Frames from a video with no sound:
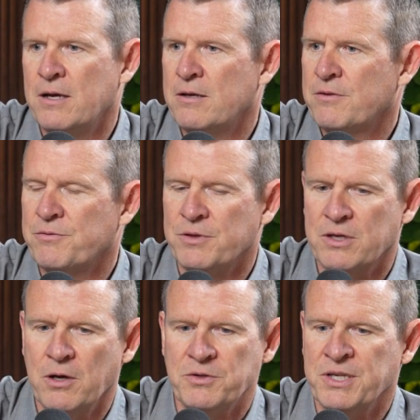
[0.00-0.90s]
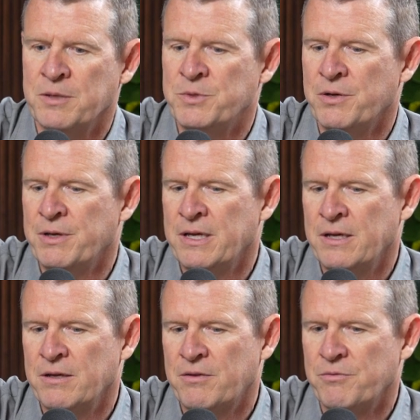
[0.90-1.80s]
through the coaching I'm
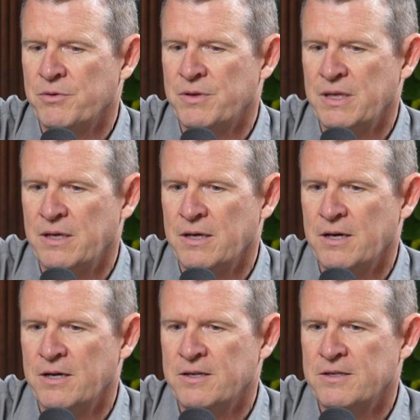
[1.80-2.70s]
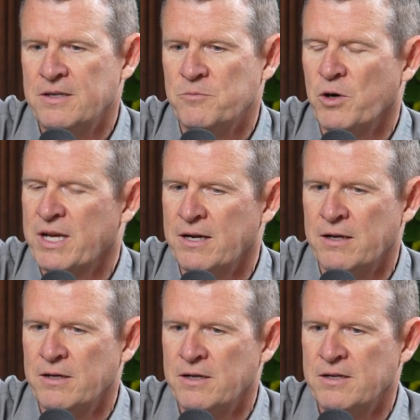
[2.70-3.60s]
doing, through I'm working on
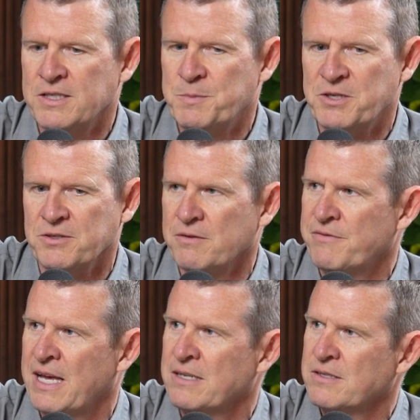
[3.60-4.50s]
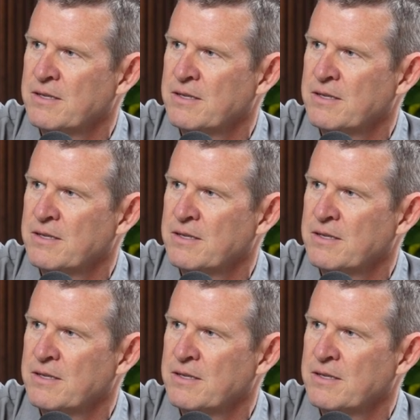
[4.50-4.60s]
a special event